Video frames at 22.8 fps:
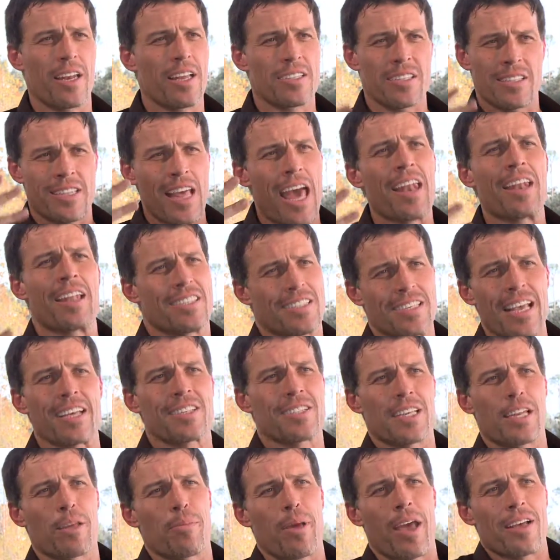It isn't that
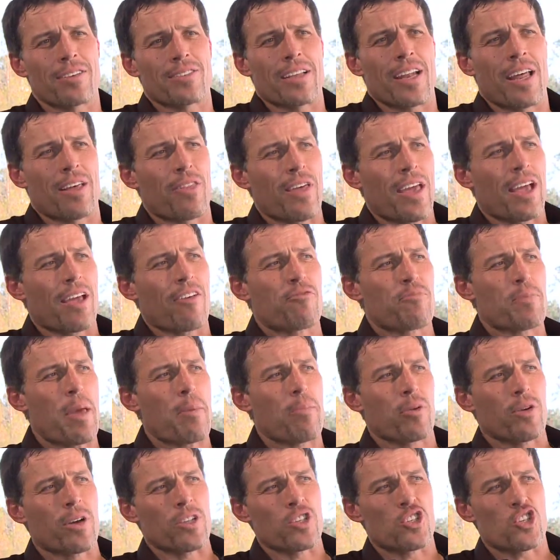necessity based. And I think if
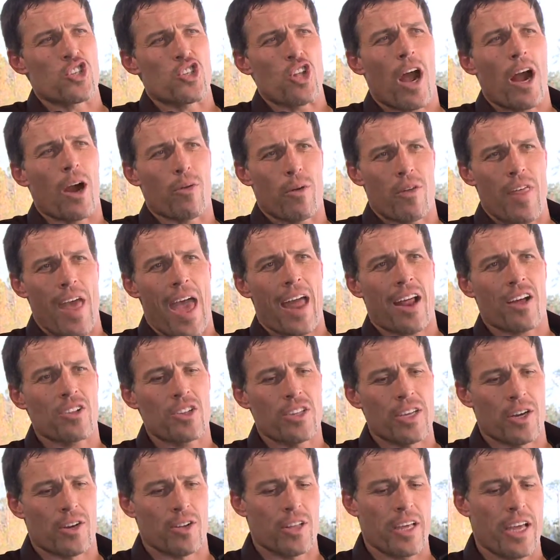people can start with that
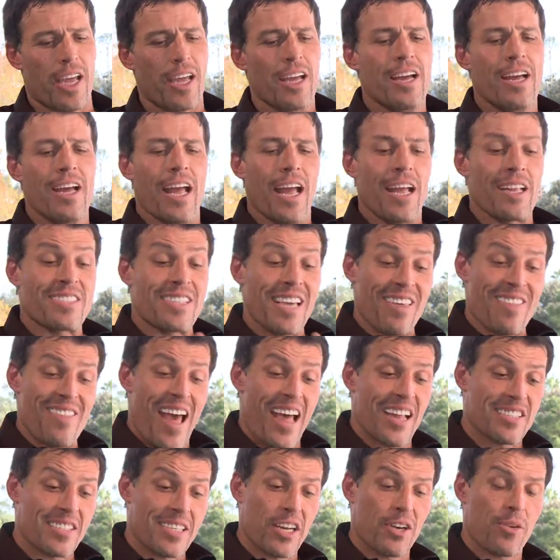clearly and say
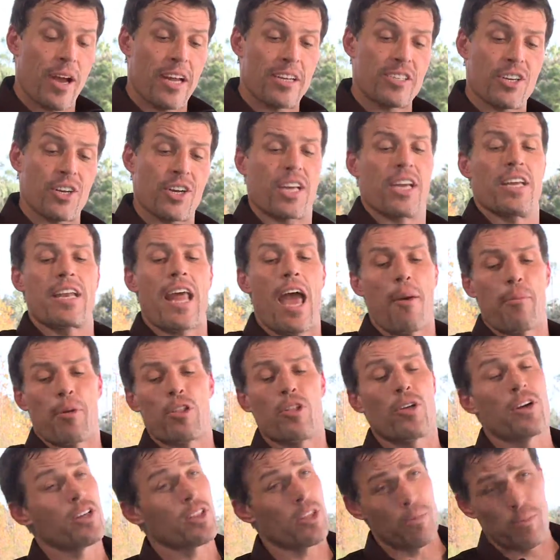that's the criteria, now we
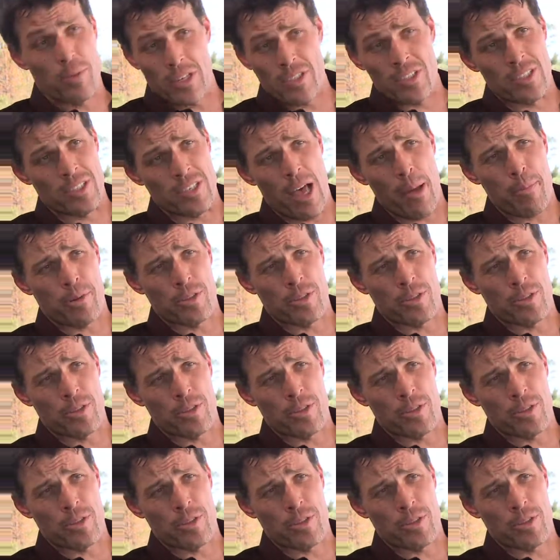look at the business